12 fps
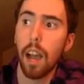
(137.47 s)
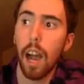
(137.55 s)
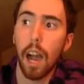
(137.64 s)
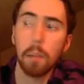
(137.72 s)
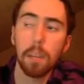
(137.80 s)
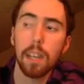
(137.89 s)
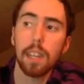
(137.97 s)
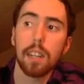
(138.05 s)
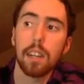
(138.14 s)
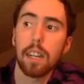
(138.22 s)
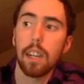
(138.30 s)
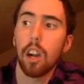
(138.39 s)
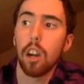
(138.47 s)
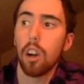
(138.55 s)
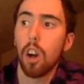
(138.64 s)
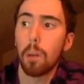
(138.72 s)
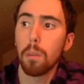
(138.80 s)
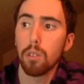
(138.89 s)
I'm getting like
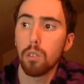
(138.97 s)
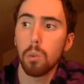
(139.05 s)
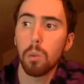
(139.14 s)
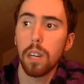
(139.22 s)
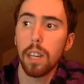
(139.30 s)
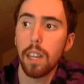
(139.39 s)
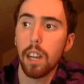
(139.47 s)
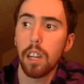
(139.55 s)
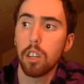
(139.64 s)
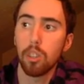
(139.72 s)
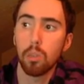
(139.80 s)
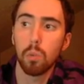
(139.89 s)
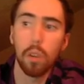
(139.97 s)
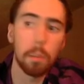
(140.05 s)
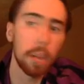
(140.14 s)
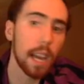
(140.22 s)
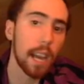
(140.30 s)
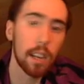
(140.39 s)
almost 20 in just one
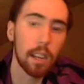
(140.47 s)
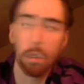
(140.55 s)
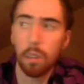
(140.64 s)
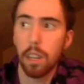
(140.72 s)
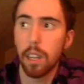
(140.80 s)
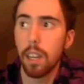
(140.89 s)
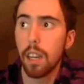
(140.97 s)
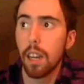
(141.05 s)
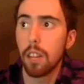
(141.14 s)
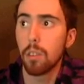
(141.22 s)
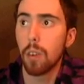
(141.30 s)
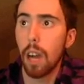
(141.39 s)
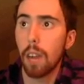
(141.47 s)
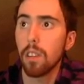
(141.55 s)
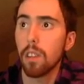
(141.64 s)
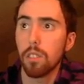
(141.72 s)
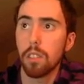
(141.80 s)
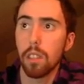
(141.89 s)
pack, okay? And so
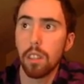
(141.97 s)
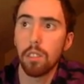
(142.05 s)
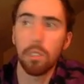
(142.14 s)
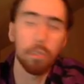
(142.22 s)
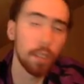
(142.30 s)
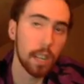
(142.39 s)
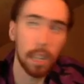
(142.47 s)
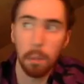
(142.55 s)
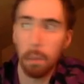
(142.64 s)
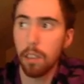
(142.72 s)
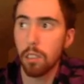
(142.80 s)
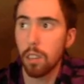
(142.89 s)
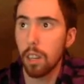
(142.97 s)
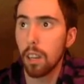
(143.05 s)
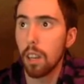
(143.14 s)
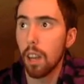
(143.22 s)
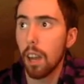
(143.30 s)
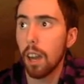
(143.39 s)
obviously this is fucking amazing.
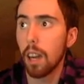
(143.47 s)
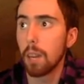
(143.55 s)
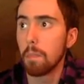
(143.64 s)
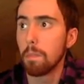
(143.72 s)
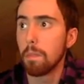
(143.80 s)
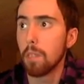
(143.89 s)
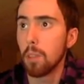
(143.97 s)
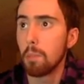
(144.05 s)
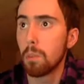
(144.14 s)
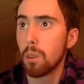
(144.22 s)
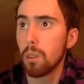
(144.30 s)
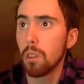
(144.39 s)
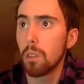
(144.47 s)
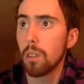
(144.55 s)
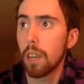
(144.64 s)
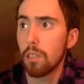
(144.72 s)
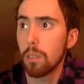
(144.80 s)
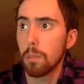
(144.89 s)
Um, the burger,
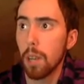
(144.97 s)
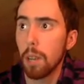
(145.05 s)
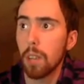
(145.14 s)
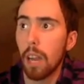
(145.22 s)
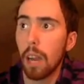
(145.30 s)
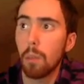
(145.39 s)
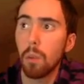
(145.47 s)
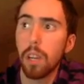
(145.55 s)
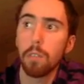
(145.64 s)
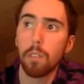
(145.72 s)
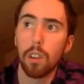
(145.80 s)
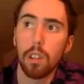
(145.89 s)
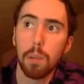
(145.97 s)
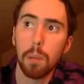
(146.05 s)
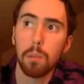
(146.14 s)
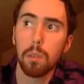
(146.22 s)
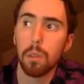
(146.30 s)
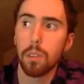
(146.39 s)
like sometimes I wait for other
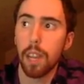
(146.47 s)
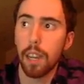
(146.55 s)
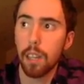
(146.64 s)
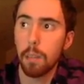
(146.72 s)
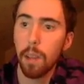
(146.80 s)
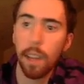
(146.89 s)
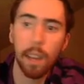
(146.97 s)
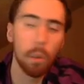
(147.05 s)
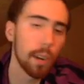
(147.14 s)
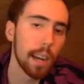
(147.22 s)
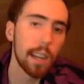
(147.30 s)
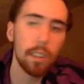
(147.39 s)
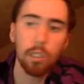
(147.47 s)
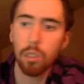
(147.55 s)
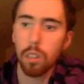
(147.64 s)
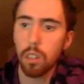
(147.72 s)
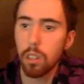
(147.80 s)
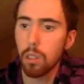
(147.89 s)
people to attack them. What I
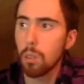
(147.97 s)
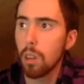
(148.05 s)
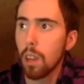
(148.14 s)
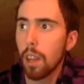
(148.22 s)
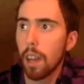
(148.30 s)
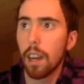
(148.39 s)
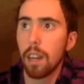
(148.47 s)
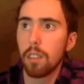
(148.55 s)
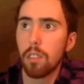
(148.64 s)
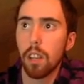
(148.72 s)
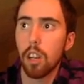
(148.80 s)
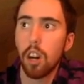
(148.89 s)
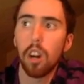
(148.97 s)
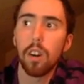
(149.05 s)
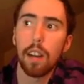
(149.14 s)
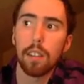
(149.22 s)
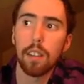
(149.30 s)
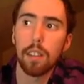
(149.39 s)
usually do uh, is I call
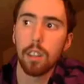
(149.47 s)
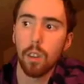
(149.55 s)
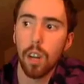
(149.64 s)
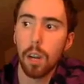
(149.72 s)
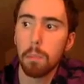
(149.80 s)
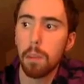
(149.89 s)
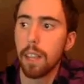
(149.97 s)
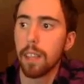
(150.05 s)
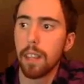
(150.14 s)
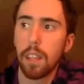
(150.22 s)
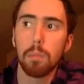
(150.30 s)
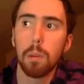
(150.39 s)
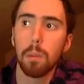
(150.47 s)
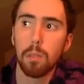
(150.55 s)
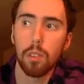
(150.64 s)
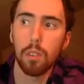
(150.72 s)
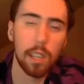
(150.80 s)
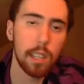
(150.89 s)
out that they're up and then other people
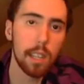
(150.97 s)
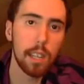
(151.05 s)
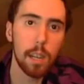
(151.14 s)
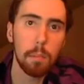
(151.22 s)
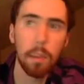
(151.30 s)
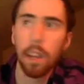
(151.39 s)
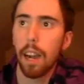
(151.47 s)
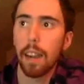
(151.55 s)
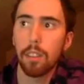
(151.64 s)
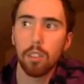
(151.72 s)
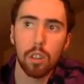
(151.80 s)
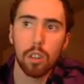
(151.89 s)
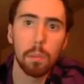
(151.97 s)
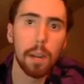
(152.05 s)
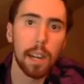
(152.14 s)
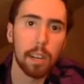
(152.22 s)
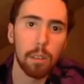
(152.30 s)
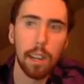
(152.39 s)
start killing them. I circle
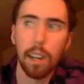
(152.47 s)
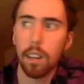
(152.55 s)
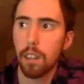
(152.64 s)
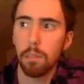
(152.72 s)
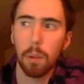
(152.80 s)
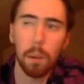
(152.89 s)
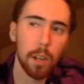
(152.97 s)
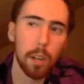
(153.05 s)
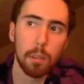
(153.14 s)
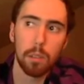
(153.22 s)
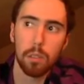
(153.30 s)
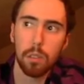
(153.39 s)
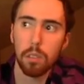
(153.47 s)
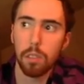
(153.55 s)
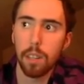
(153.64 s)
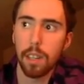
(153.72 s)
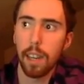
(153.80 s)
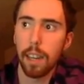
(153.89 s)
back around. It's probably almost close to
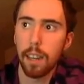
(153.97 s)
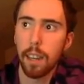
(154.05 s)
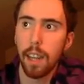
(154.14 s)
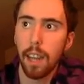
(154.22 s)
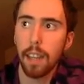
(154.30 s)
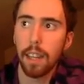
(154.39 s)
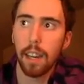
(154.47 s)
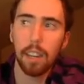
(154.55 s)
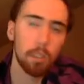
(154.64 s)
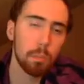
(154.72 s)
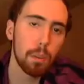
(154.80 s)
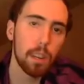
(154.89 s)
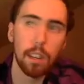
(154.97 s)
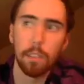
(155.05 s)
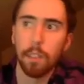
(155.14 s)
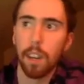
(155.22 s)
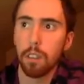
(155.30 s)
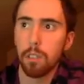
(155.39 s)
dead. And then I just put in the
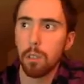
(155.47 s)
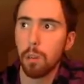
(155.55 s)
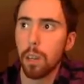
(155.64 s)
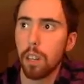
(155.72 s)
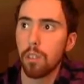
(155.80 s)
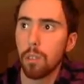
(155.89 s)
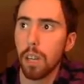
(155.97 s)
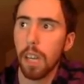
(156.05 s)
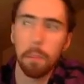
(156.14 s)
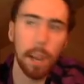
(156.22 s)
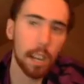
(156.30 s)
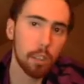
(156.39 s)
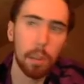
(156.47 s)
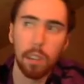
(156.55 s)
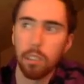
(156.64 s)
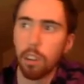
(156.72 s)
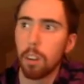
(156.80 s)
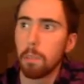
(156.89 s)
final two hits so I can
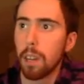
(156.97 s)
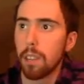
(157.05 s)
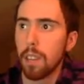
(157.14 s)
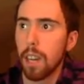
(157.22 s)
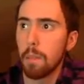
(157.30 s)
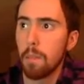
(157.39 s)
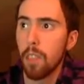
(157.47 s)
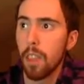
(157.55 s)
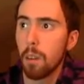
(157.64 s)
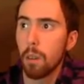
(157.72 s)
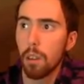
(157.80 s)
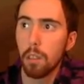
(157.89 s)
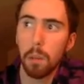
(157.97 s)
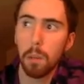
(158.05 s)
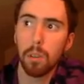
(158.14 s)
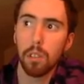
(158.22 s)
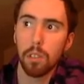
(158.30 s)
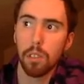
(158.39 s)
maximize all of my time or the
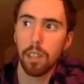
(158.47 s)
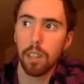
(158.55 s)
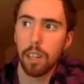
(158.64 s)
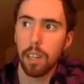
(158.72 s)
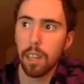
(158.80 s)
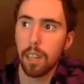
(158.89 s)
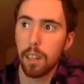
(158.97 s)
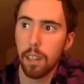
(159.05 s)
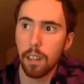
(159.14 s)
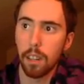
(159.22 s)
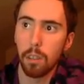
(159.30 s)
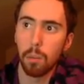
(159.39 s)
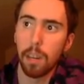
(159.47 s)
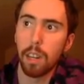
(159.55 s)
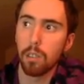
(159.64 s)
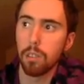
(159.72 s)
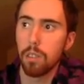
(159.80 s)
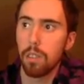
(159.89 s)
people are just killing the uh, the
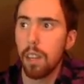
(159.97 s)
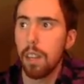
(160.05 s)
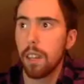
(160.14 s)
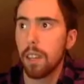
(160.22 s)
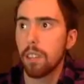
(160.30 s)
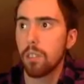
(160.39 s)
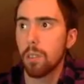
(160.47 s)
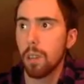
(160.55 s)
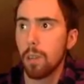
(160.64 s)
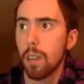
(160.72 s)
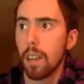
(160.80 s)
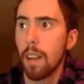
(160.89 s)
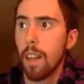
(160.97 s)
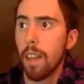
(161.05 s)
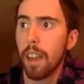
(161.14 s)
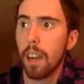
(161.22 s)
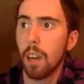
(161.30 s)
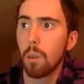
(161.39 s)
rares. and so anyway,
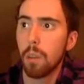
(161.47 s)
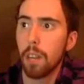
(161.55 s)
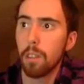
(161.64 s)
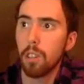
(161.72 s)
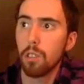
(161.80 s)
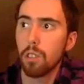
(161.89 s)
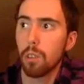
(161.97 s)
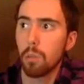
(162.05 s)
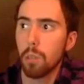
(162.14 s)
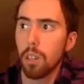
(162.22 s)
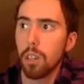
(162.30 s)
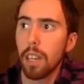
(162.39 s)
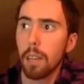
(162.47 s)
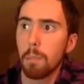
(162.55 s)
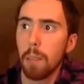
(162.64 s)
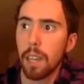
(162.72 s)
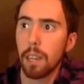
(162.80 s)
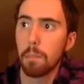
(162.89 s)
uh, whenever you start really
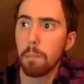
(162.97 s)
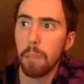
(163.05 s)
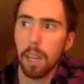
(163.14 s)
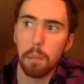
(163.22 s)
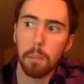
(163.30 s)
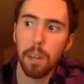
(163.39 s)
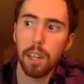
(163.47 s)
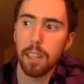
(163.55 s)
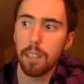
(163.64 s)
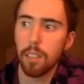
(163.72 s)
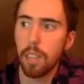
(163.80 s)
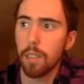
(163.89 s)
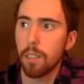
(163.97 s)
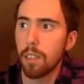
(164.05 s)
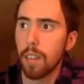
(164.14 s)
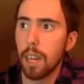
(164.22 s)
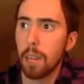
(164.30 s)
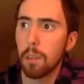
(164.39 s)
making making money and saving
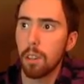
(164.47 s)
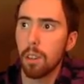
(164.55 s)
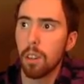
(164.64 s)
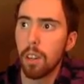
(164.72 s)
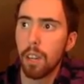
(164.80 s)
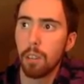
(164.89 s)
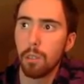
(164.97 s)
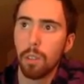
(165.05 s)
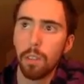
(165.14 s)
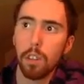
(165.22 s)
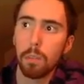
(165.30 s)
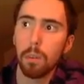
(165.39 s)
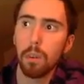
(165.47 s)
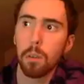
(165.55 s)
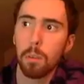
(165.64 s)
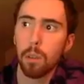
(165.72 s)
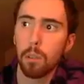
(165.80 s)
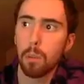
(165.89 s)
time here, is whenever you're pulling
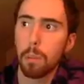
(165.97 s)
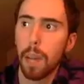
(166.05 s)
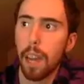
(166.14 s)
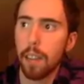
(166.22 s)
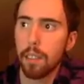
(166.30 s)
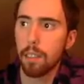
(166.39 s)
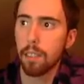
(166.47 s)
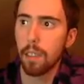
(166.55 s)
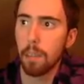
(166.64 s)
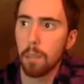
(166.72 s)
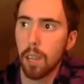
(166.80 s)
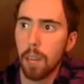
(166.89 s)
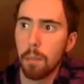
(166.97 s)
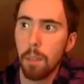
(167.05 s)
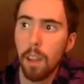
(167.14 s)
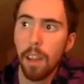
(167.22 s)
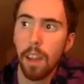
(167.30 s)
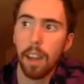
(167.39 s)
multiple packs at the same time.
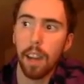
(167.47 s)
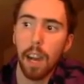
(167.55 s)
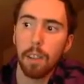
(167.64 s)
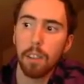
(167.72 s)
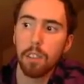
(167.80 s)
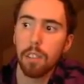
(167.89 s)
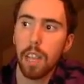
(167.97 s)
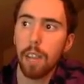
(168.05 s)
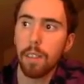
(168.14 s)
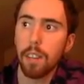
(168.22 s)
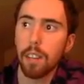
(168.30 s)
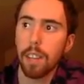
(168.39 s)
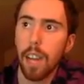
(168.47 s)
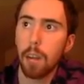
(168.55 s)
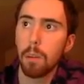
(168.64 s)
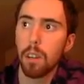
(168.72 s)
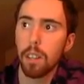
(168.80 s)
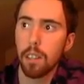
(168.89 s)
Uh, obviously, having the
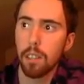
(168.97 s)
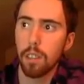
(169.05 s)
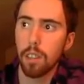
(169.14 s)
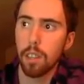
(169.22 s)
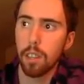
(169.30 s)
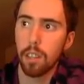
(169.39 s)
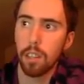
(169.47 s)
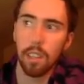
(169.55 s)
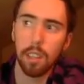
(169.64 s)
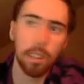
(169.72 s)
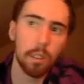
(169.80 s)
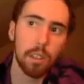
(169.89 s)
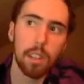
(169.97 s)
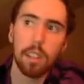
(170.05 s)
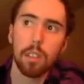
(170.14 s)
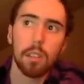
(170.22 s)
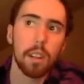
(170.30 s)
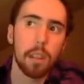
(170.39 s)
talbook that's uh, the, the you know that
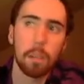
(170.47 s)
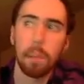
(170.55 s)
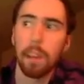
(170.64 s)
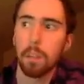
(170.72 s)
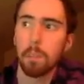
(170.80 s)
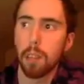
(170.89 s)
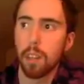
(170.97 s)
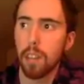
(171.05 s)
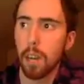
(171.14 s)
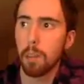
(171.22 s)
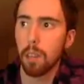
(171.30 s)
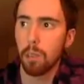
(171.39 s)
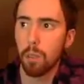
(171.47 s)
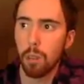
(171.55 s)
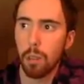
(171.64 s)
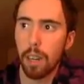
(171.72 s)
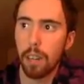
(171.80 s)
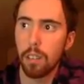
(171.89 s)
you can like mount up on the talbook and run
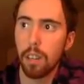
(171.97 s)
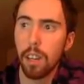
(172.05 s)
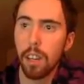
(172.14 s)
around.